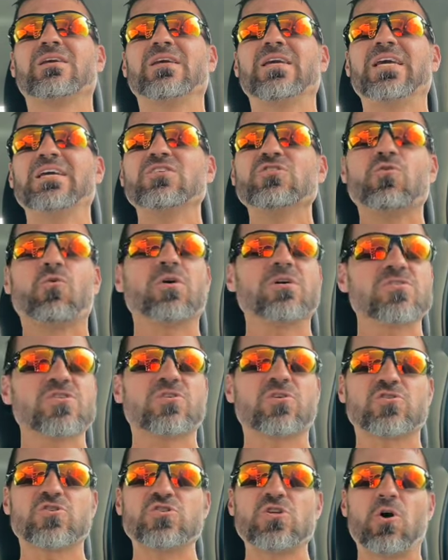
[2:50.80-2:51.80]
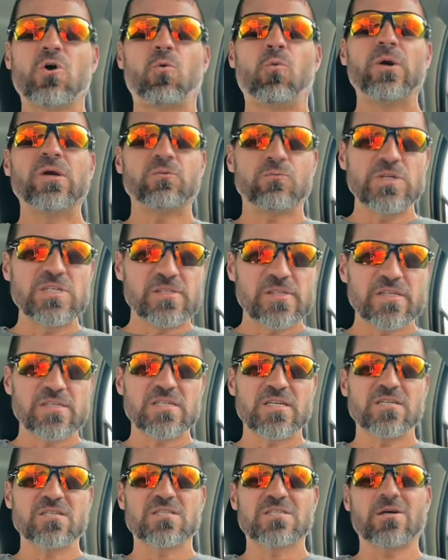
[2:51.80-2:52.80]
indoors, there's no wind
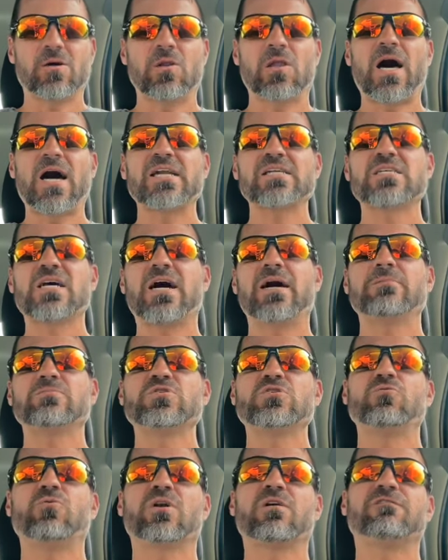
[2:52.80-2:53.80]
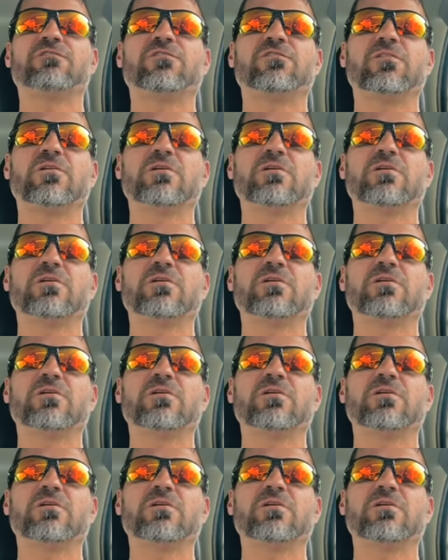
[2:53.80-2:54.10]
resistance, so a lot of times you want to,